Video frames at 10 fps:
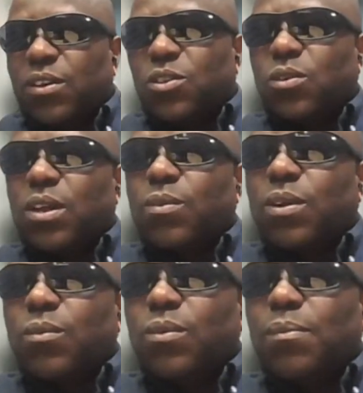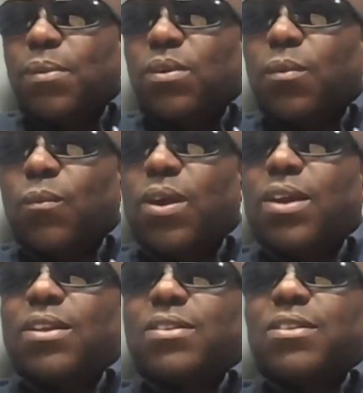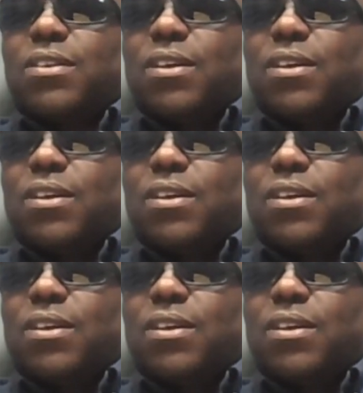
so that we build awareness